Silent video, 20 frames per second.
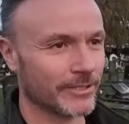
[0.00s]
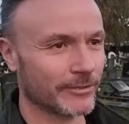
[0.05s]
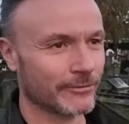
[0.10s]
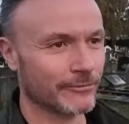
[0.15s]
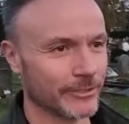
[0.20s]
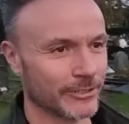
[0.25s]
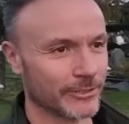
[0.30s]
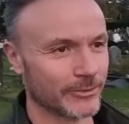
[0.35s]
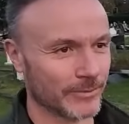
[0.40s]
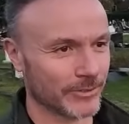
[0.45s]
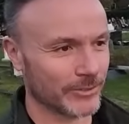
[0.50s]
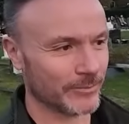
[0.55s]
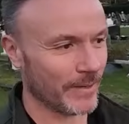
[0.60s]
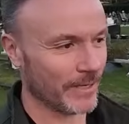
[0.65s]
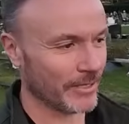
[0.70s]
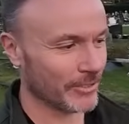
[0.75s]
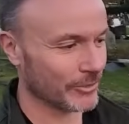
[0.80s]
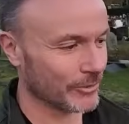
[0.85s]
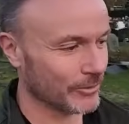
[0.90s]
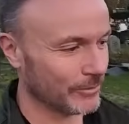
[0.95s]
the Christmas
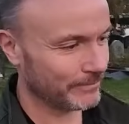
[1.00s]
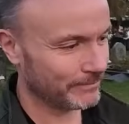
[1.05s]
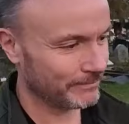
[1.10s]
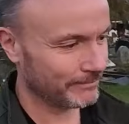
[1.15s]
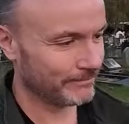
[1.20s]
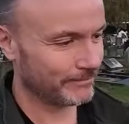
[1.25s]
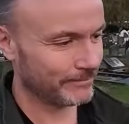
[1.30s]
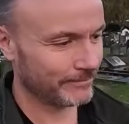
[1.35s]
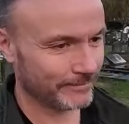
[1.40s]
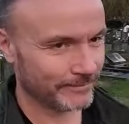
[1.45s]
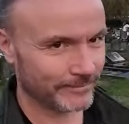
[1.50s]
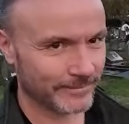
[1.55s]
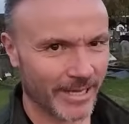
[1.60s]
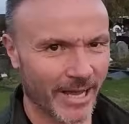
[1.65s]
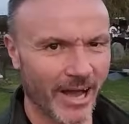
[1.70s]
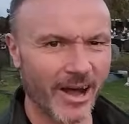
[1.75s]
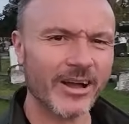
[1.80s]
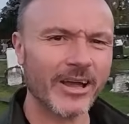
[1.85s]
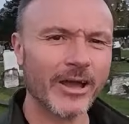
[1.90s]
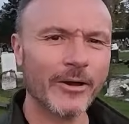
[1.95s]
special,
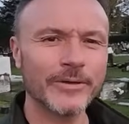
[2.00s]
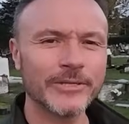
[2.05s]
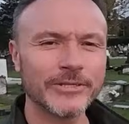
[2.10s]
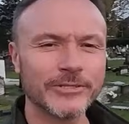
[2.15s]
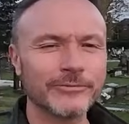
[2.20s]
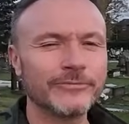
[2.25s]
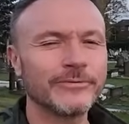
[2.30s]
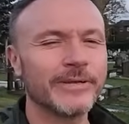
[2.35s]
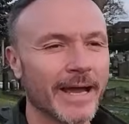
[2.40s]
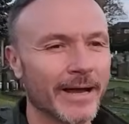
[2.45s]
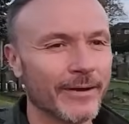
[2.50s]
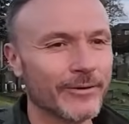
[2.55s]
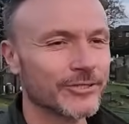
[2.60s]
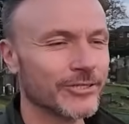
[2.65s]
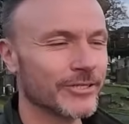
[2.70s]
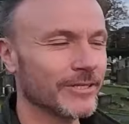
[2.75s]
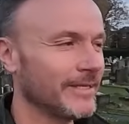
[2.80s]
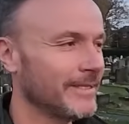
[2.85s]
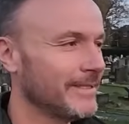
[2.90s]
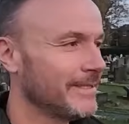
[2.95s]
I'll go into now,
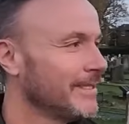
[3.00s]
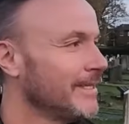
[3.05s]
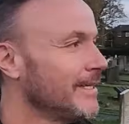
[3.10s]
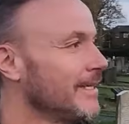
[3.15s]
shall I?